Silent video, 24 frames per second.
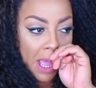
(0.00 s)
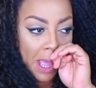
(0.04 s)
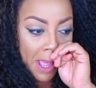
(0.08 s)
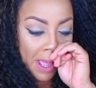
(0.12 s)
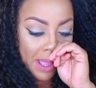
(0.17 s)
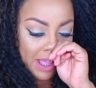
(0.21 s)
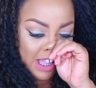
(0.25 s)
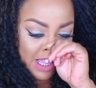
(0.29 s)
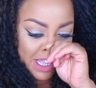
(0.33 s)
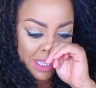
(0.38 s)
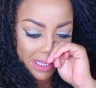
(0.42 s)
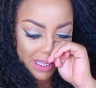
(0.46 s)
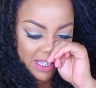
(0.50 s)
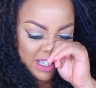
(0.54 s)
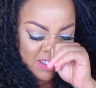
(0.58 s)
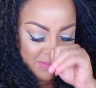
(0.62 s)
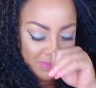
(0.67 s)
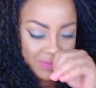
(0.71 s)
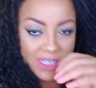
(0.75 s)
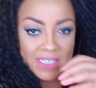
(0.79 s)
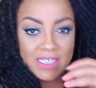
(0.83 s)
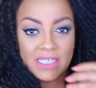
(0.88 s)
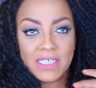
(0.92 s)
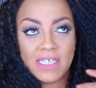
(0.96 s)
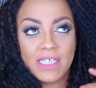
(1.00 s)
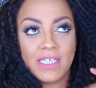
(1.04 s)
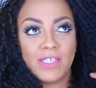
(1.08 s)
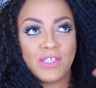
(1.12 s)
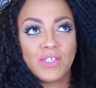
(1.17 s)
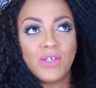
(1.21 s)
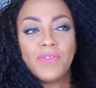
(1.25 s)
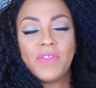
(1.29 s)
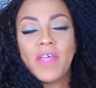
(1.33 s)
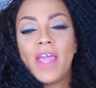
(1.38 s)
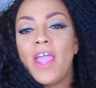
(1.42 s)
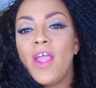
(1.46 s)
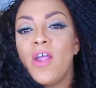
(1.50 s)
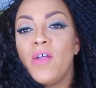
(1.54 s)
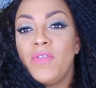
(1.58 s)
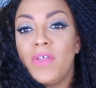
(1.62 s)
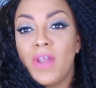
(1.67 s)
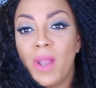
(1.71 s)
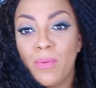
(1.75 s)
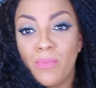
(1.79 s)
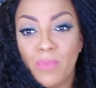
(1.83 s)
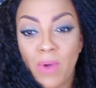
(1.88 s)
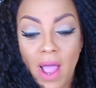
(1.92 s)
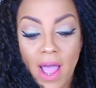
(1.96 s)
Um, let's see. So, the hair
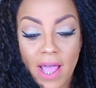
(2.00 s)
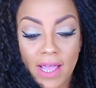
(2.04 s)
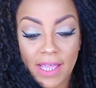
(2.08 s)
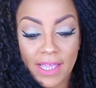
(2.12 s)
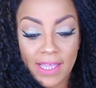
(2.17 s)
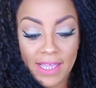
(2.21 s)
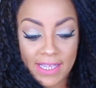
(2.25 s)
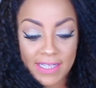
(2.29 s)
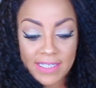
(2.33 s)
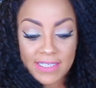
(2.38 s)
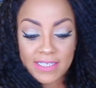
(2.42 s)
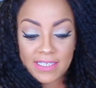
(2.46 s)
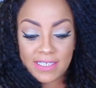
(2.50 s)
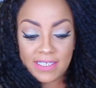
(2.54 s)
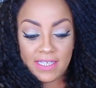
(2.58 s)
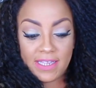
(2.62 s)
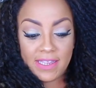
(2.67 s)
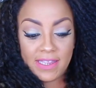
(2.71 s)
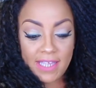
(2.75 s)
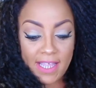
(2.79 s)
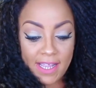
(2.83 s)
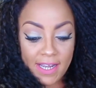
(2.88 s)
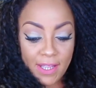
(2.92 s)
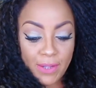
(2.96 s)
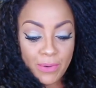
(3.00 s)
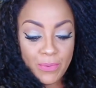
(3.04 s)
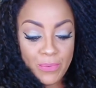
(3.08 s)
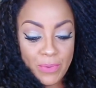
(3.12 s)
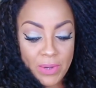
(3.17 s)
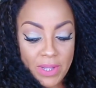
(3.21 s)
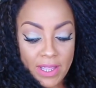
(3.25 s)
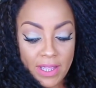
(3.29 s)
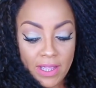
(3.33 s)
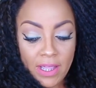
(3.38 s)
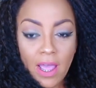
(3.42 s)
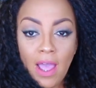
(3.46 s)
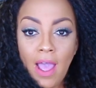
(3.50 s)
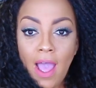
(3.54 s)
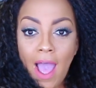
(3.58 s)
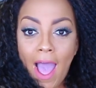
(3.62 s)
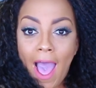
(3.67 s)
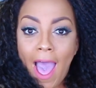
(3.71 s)
that I'm rocking is a synthetic wig.